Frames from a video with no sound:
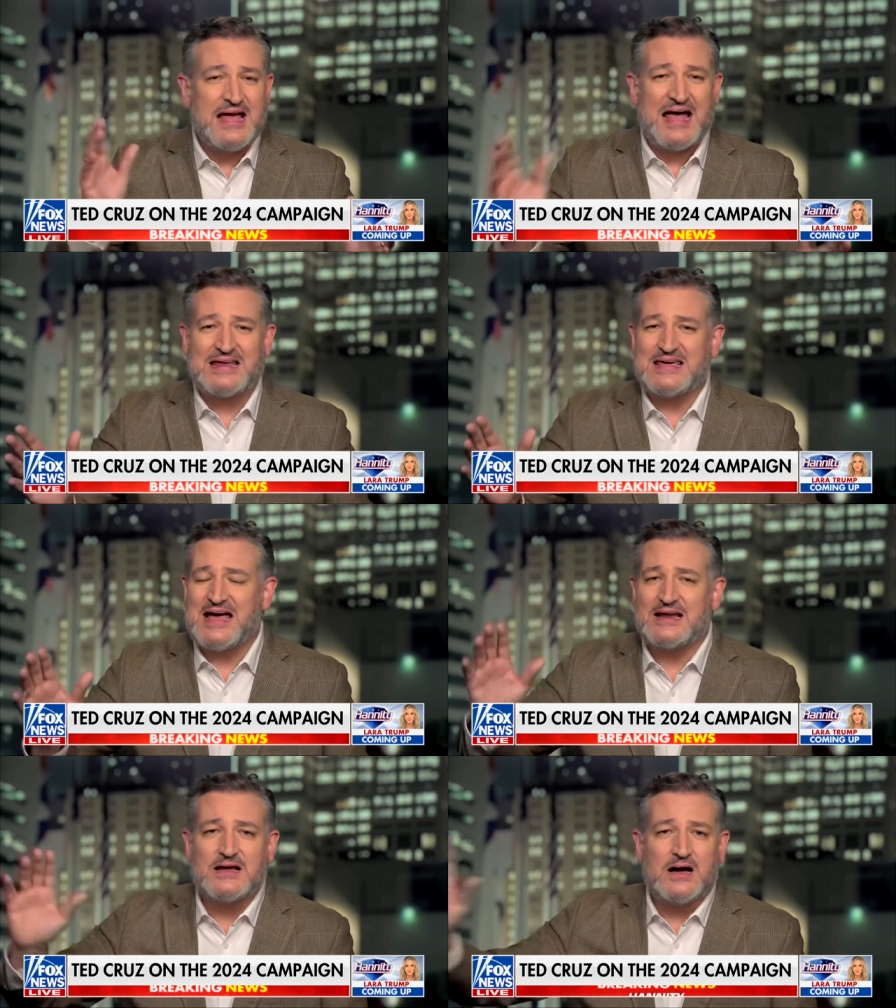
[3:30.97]
And
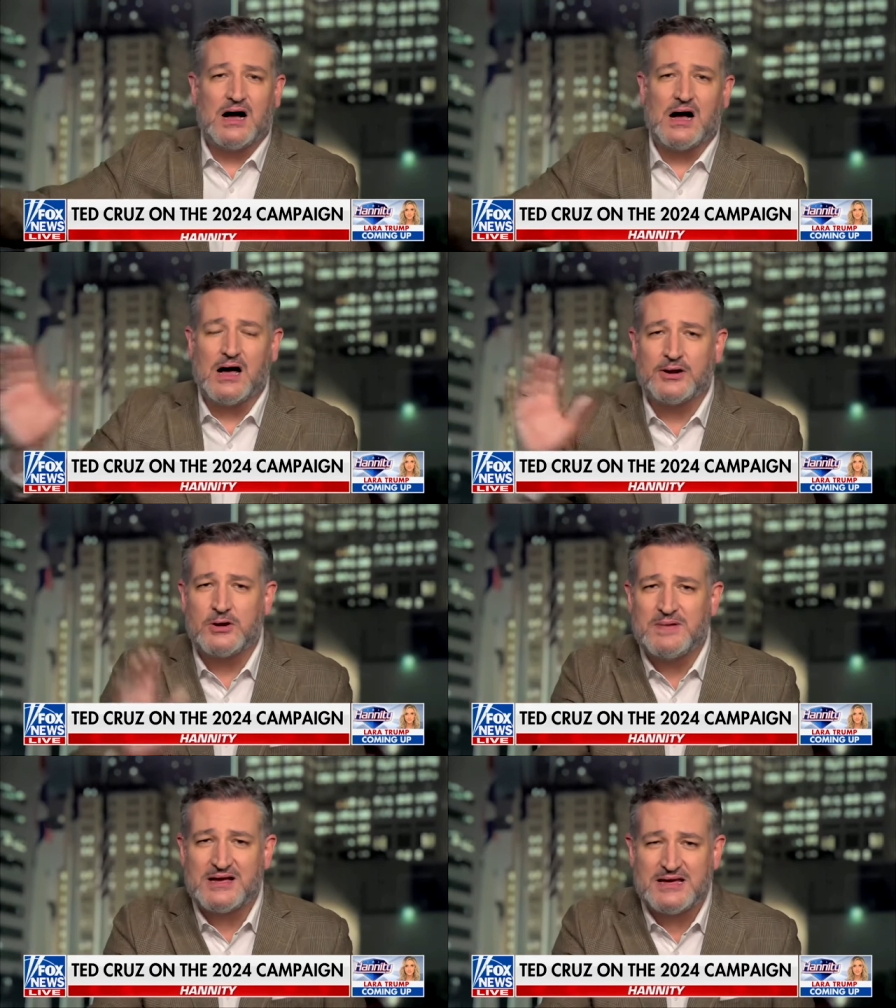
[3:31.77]
yet, $100
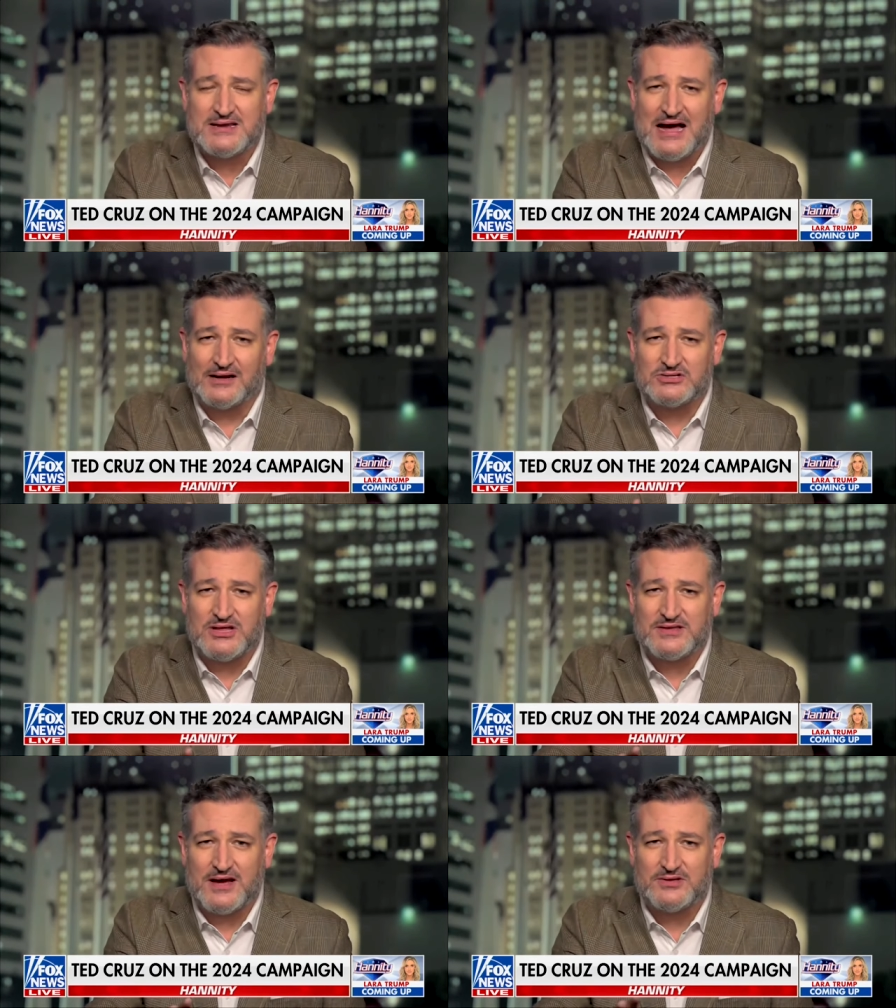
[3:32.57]
million
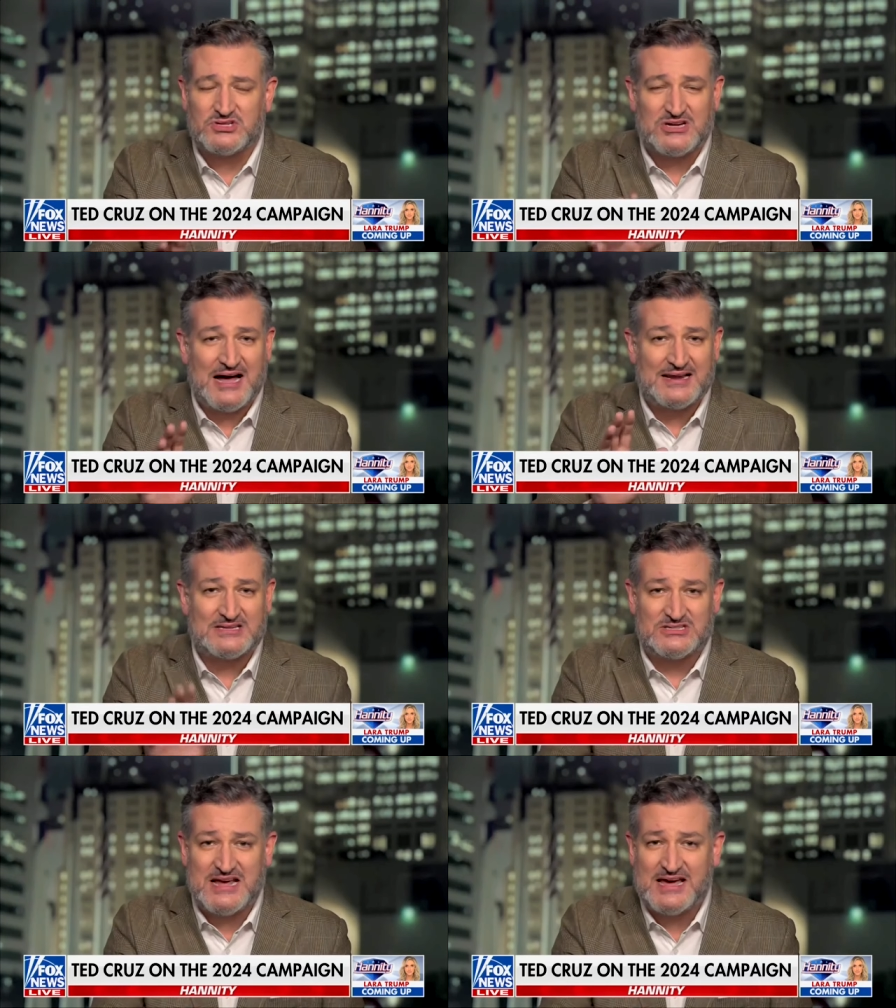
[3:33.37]
on the other side
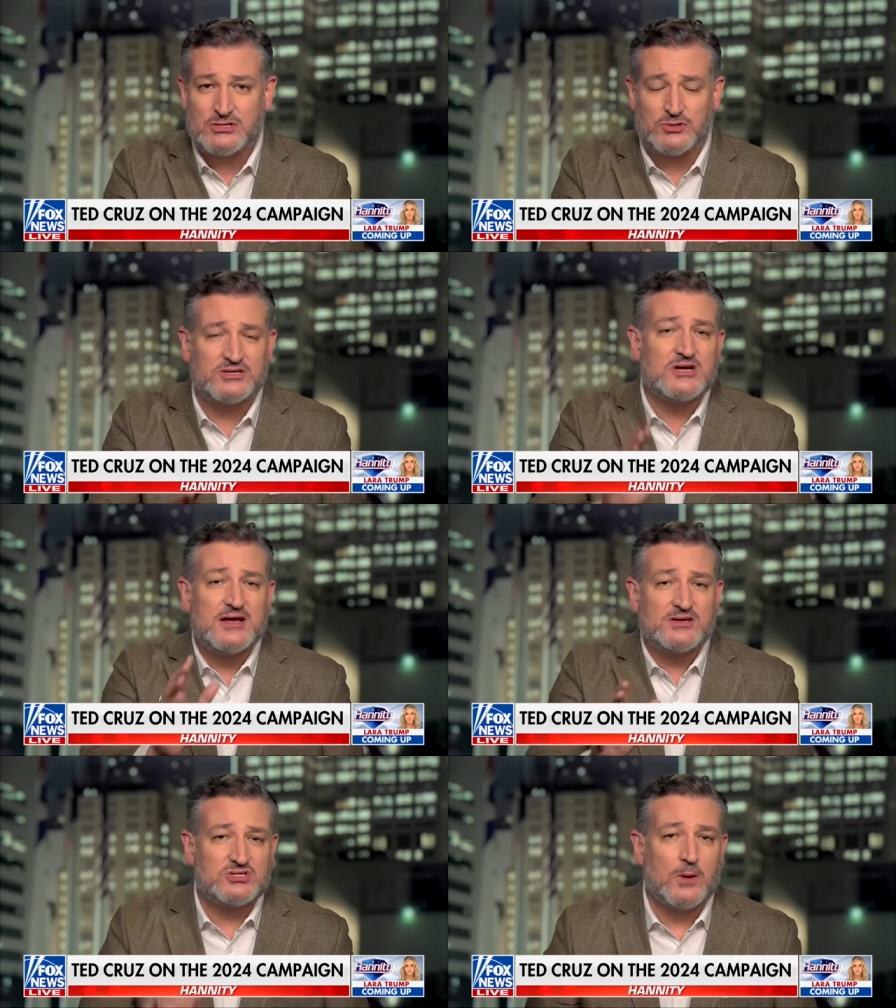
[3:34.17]
is dangerous.
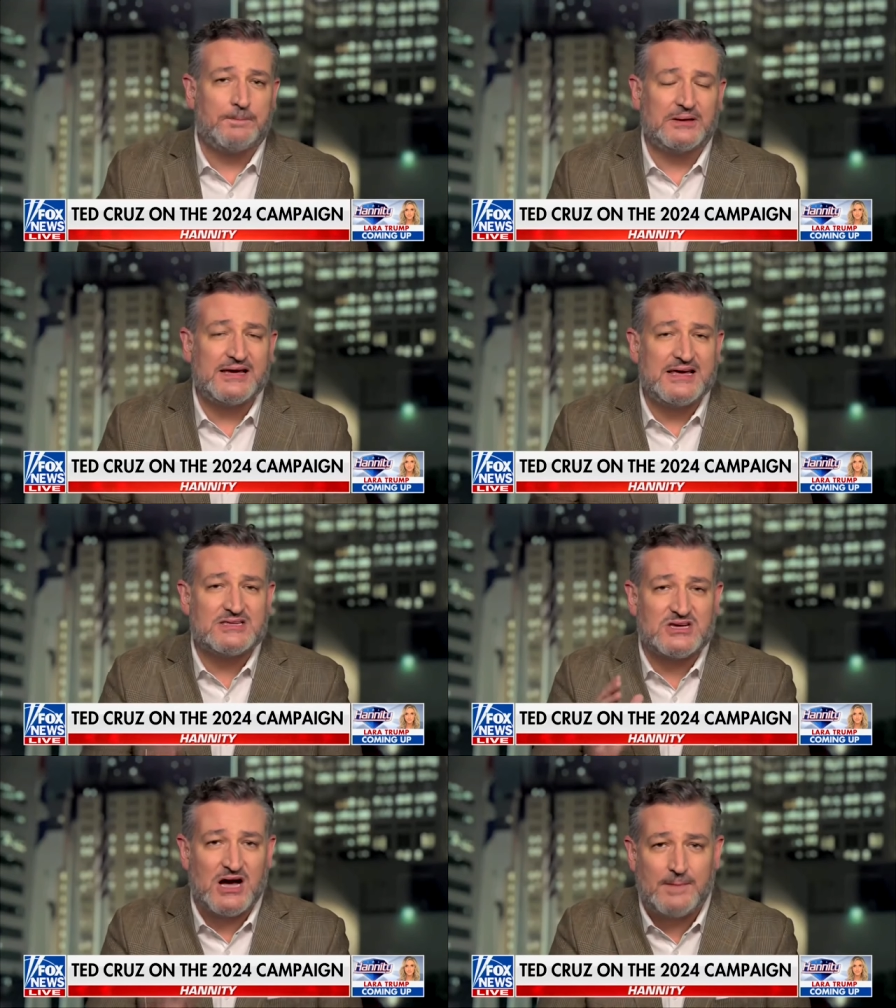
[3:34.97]
So
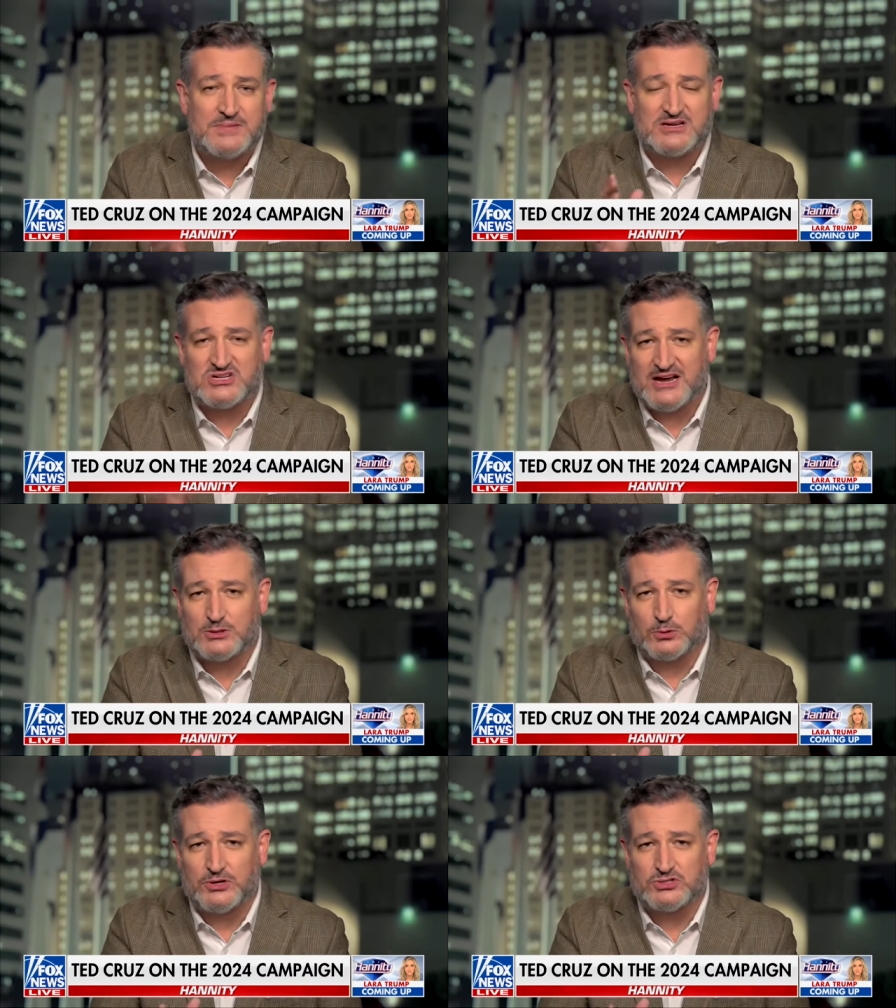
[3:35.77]
please come to
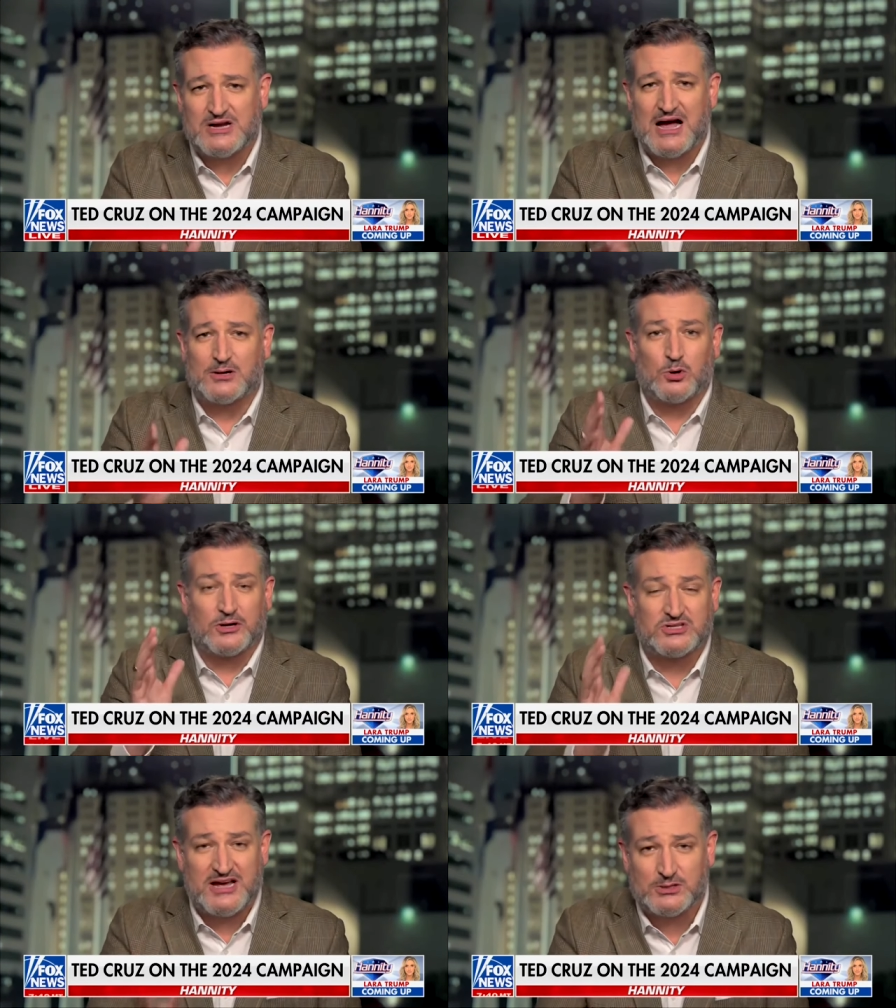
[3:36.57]

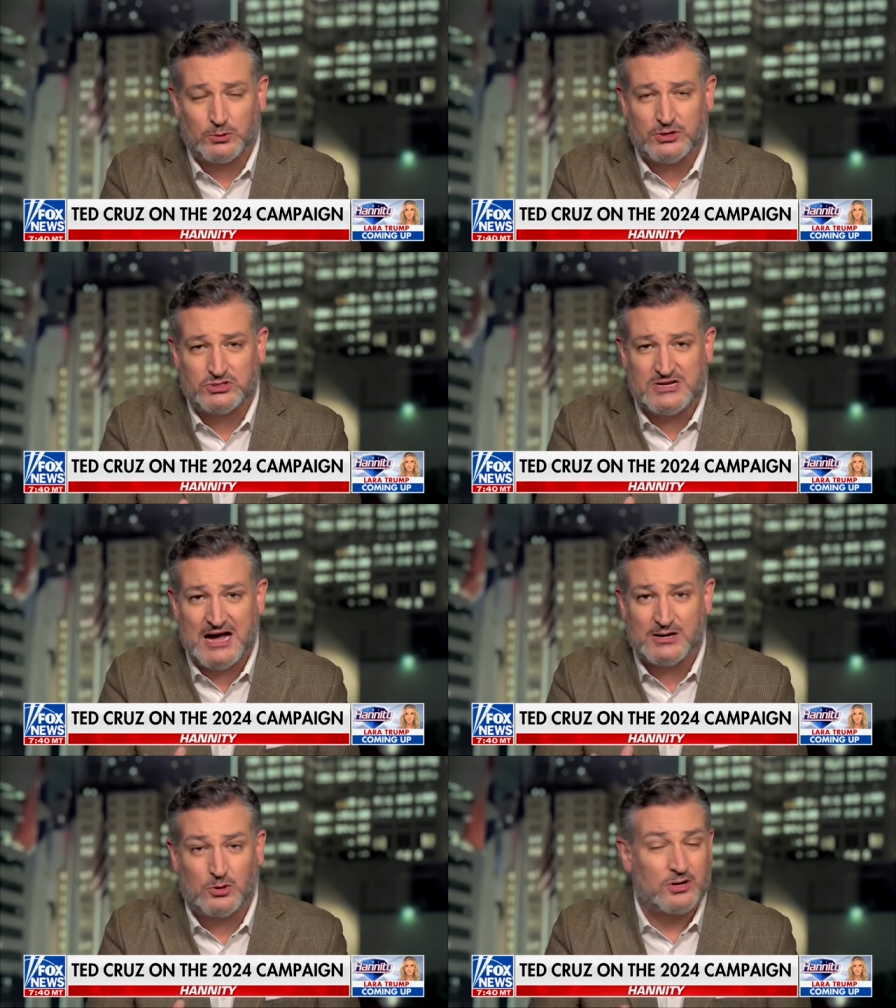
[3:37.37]
tedcruz.org,
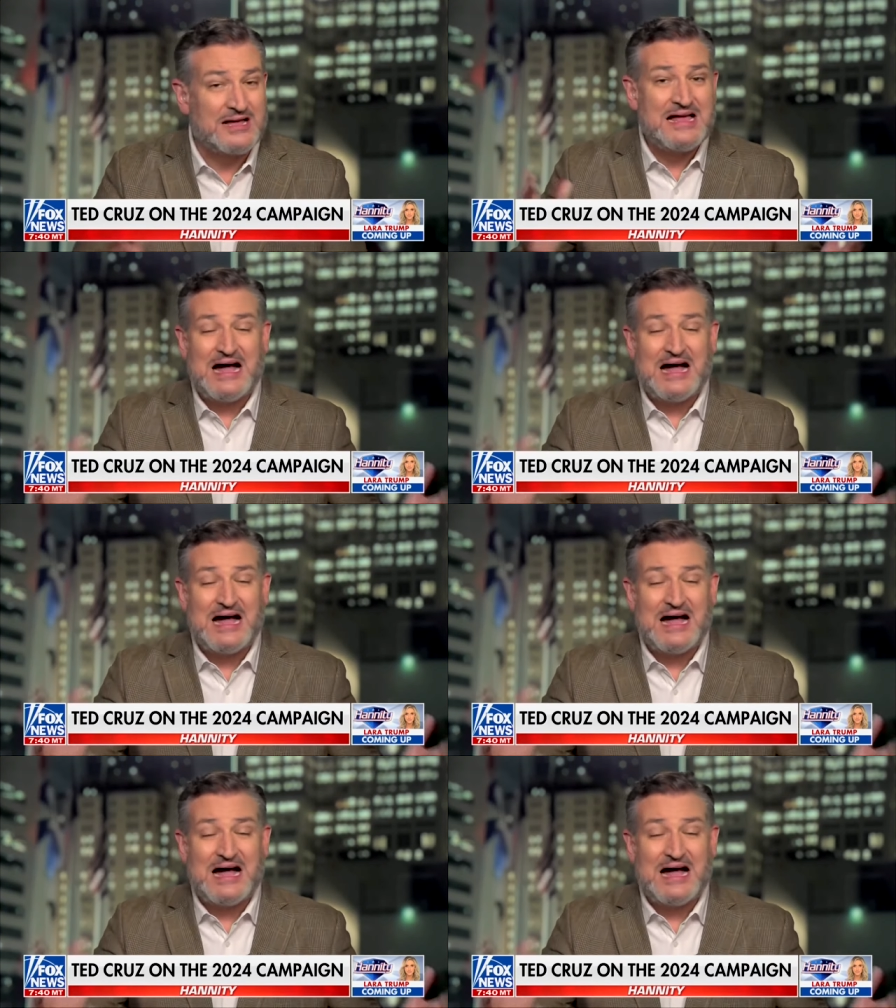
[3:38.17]
tedcruz.org.